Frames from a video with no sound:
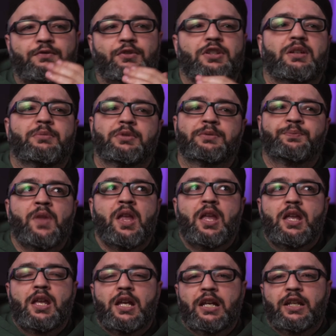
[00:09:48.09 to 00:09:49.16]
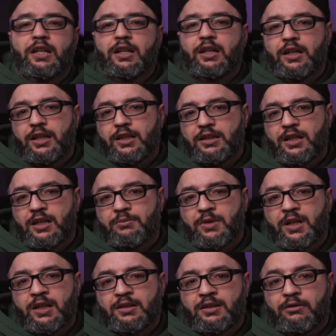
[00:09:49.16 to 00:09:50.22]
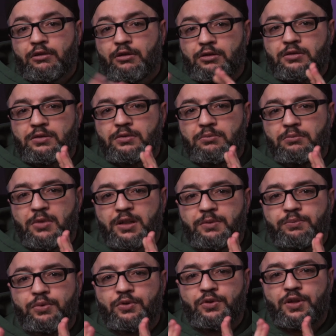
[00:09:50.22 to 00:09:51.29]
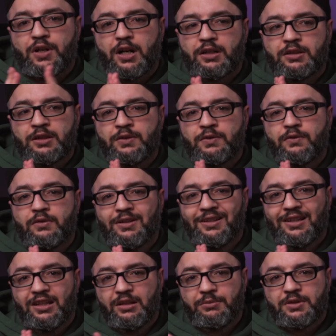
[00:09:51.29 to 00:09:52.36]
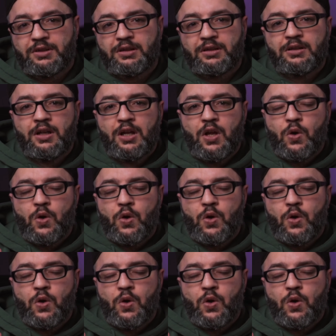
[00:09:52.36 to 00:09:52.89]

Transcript: For example, in a EDM and a rock might push harder into the limiter,